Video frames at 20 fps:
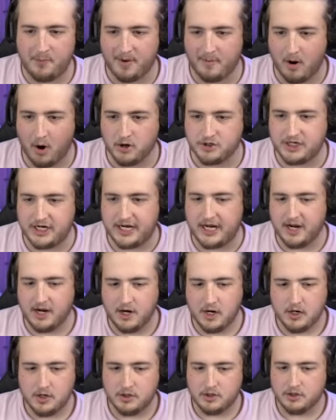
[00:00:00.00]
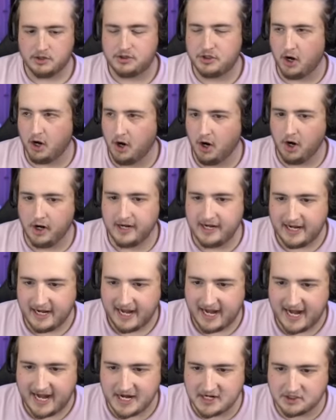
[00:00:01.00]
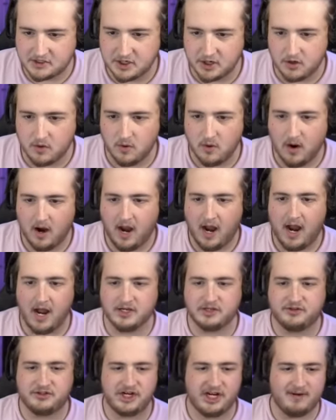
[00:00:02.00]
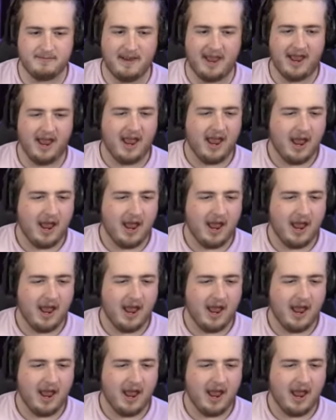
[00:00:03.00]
emoji turn into a Gmail?